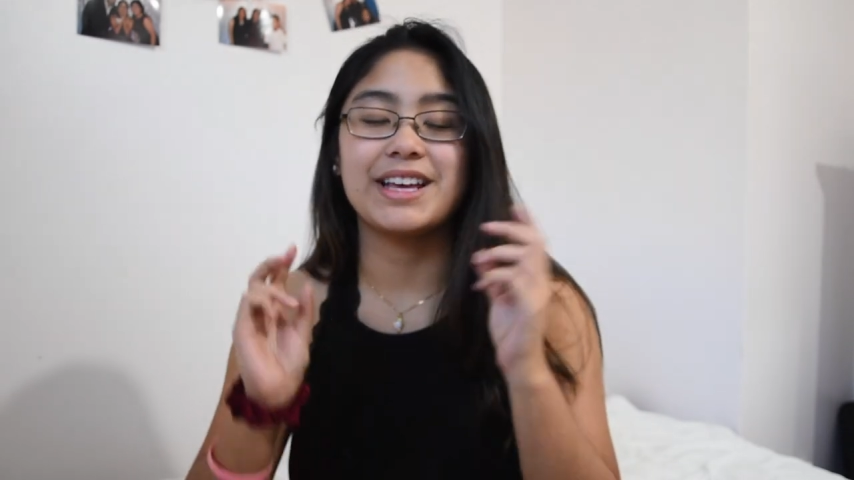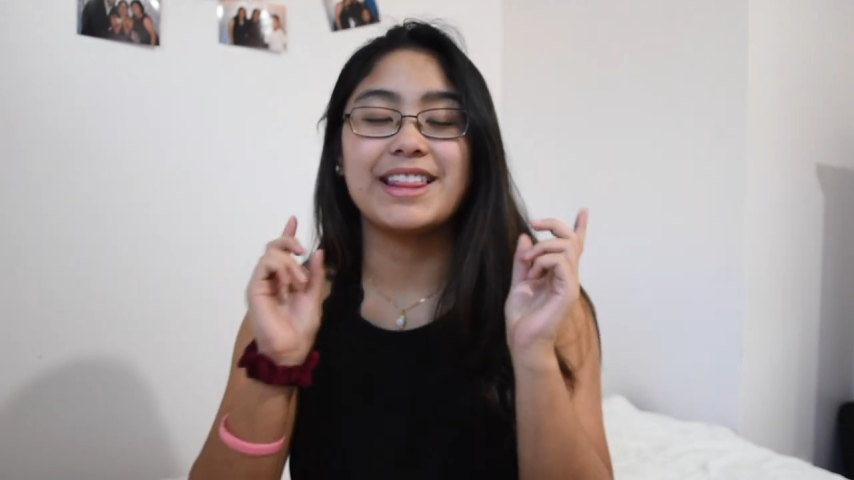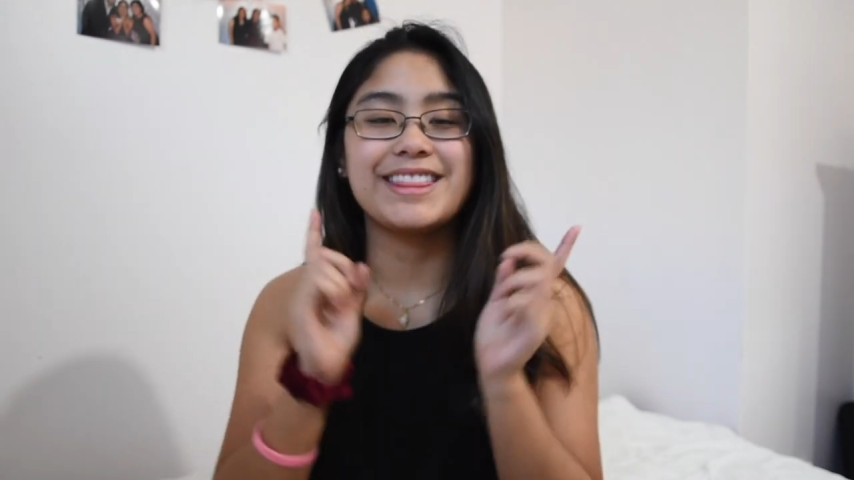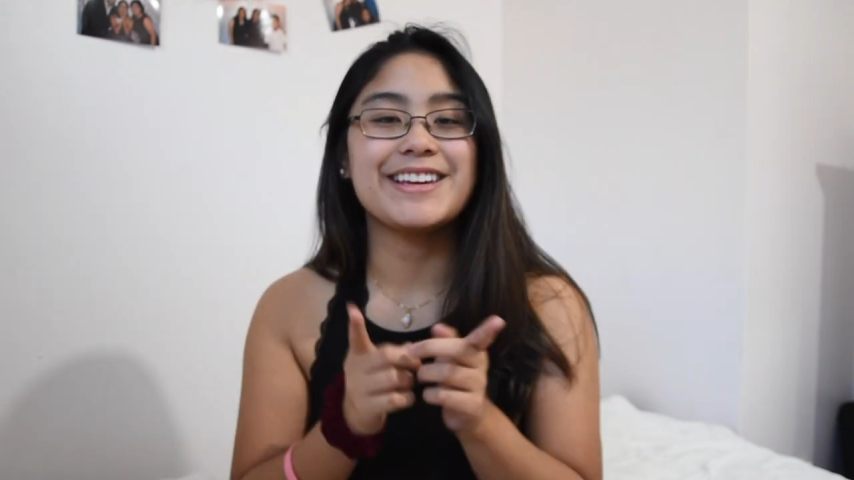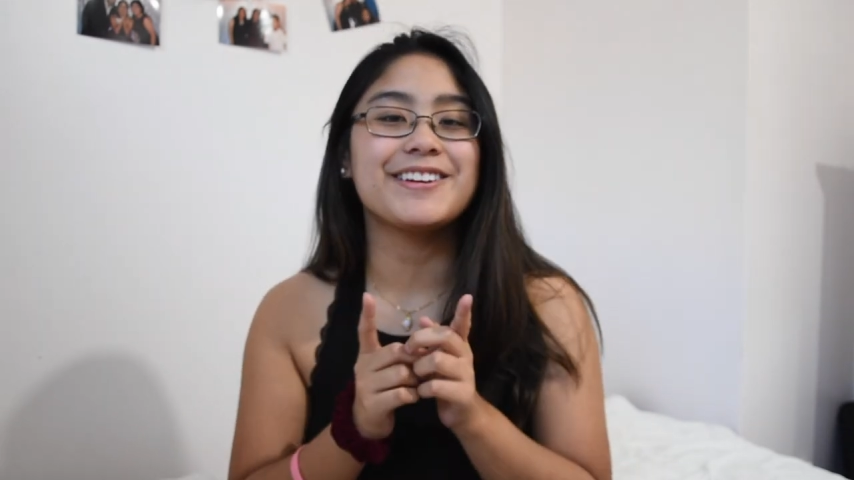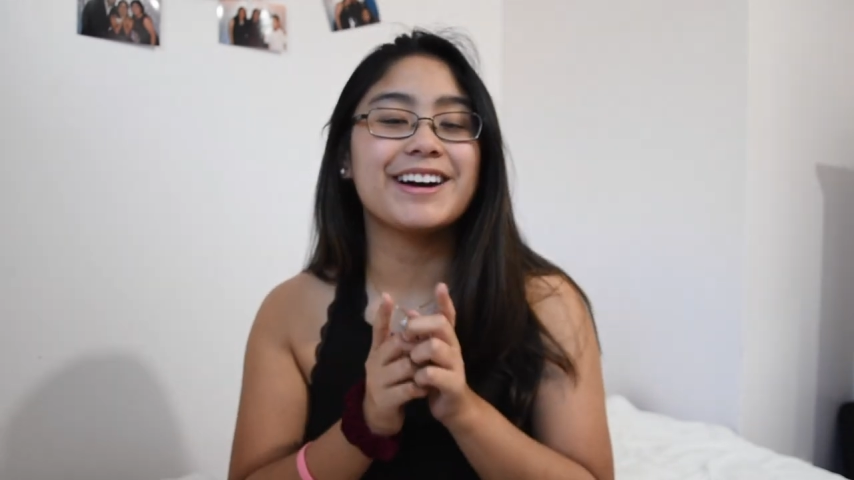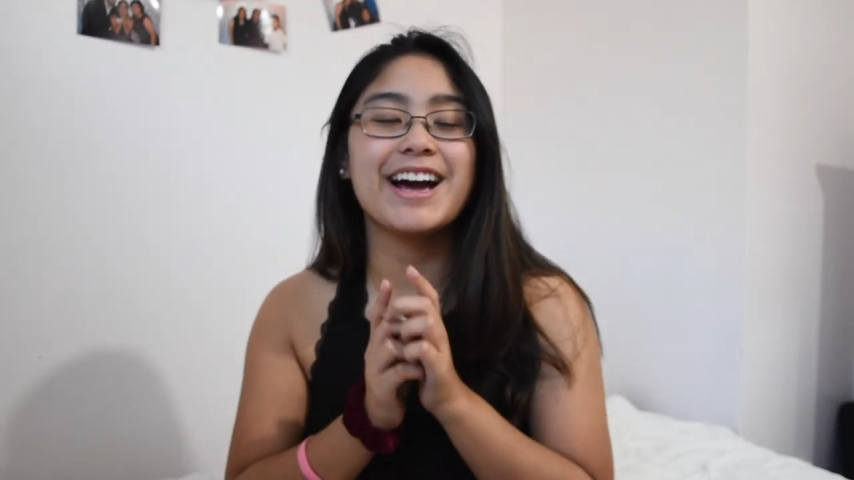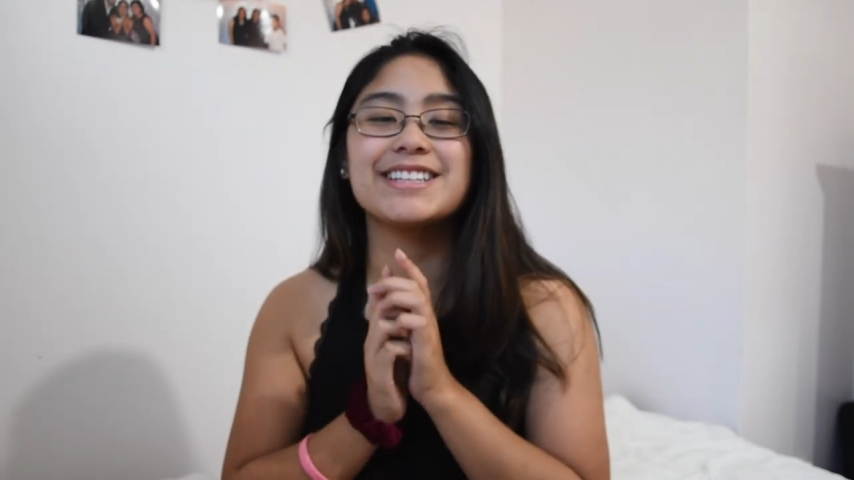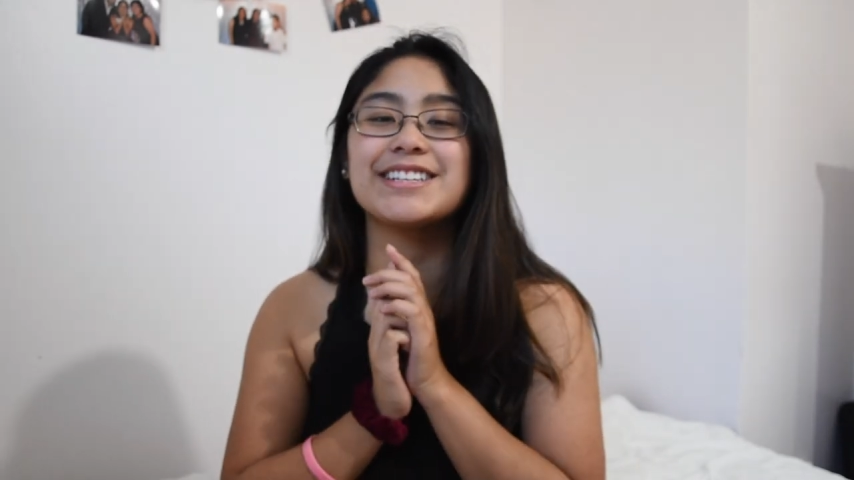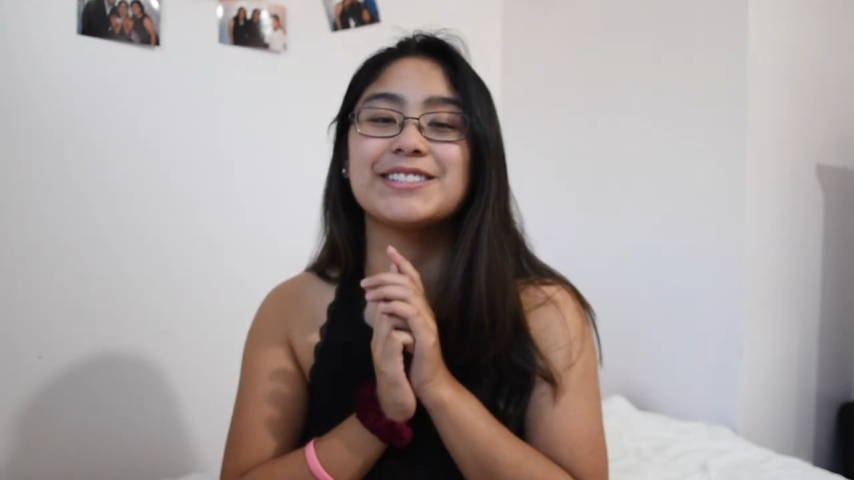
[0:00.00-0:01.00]
Thank you
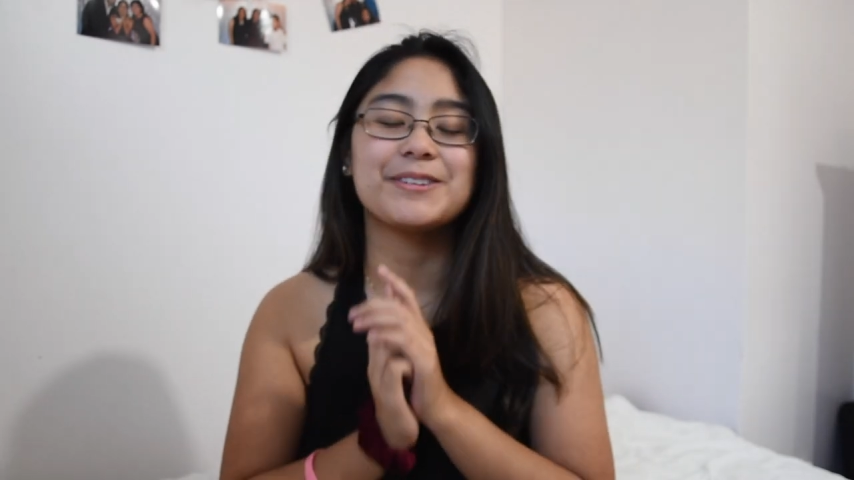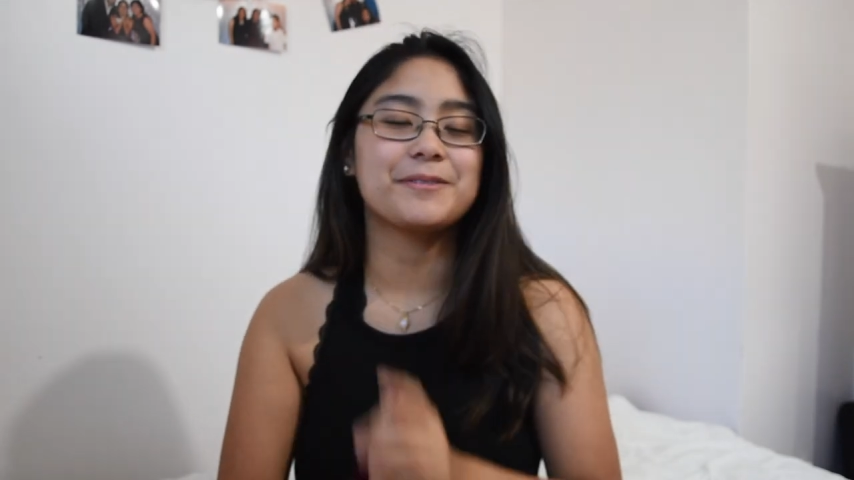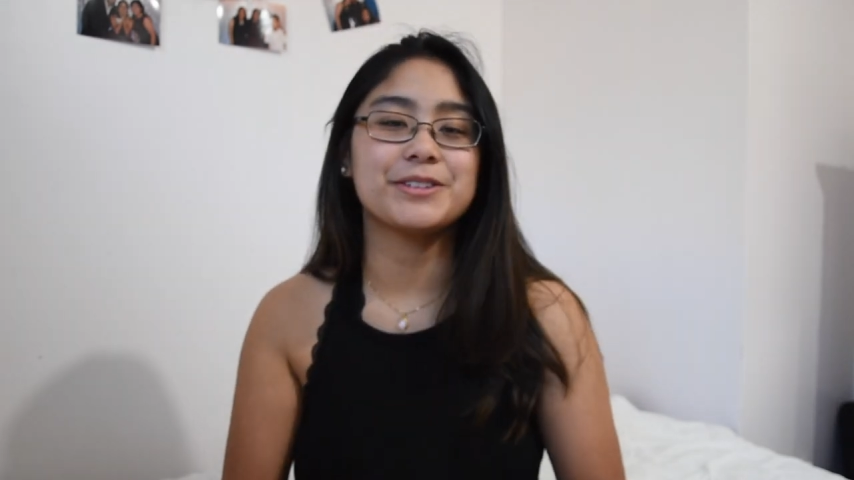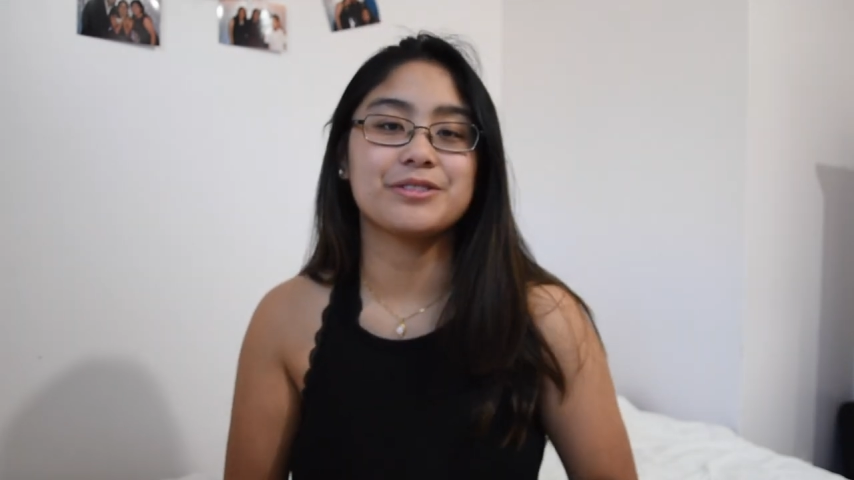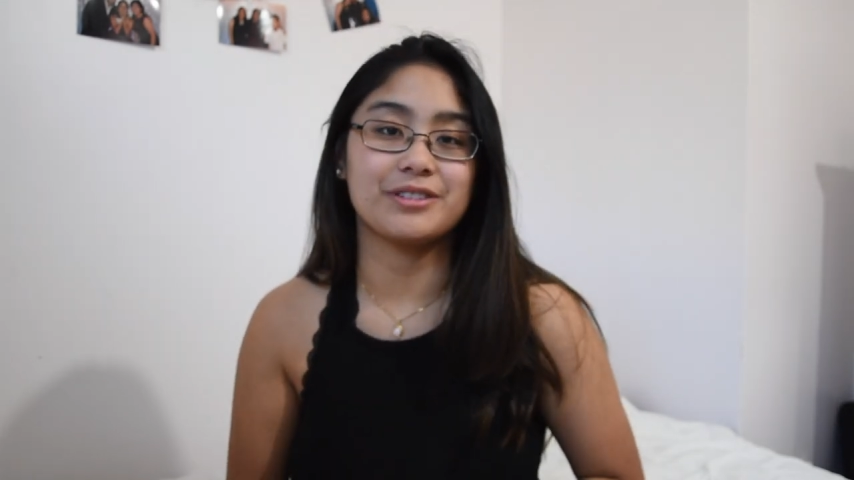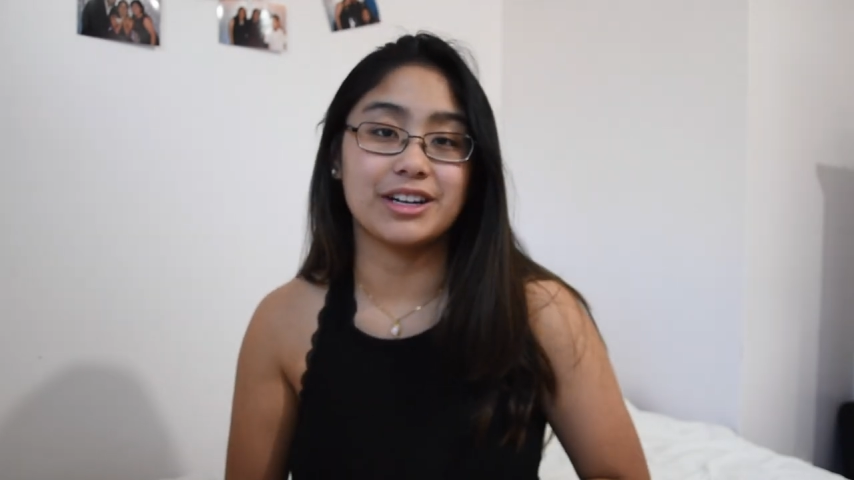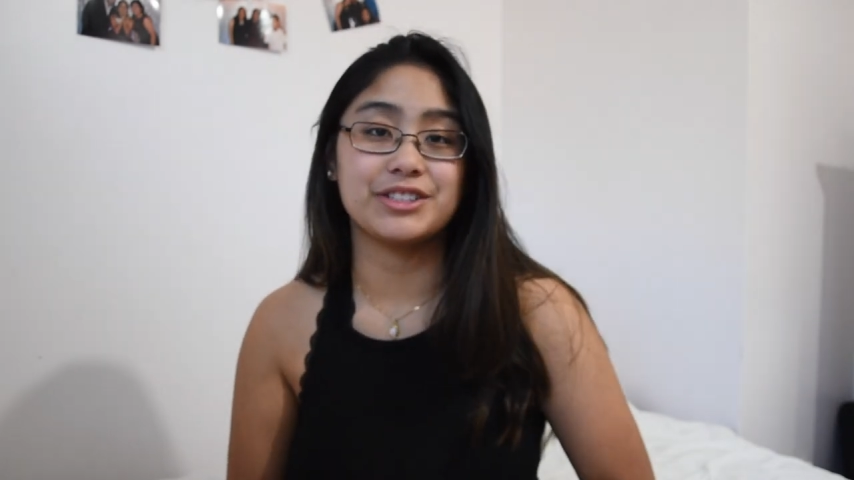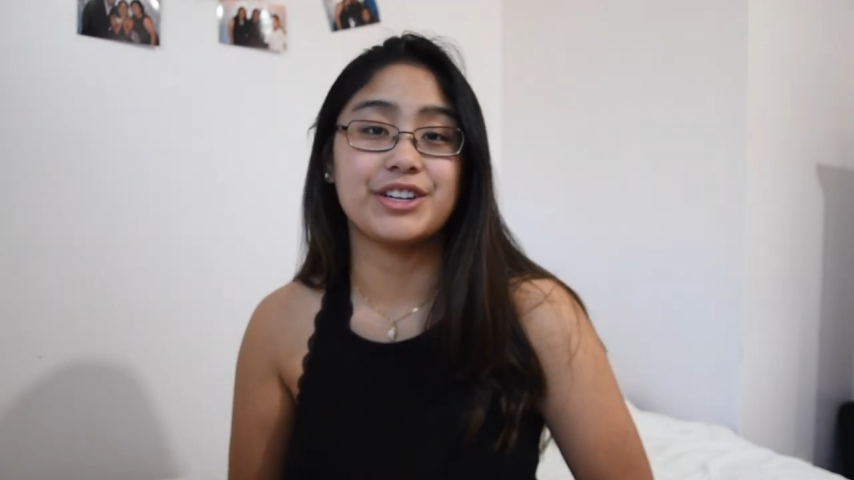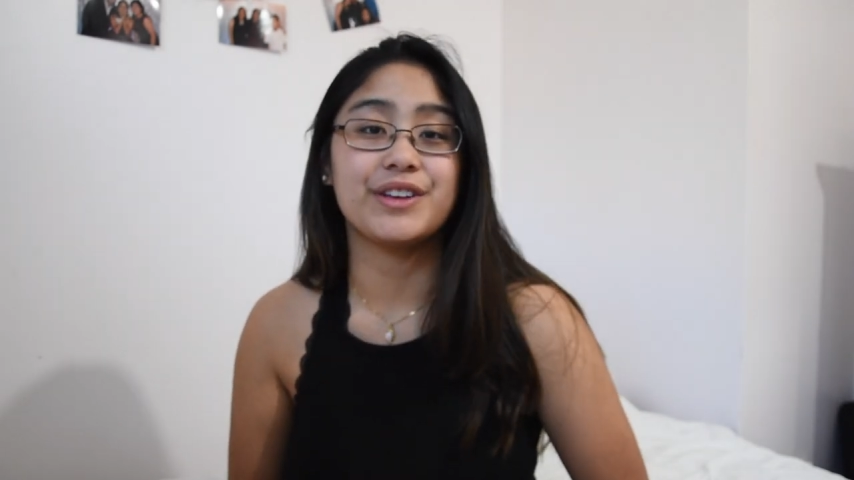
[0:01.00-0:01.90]
guys so much for watching.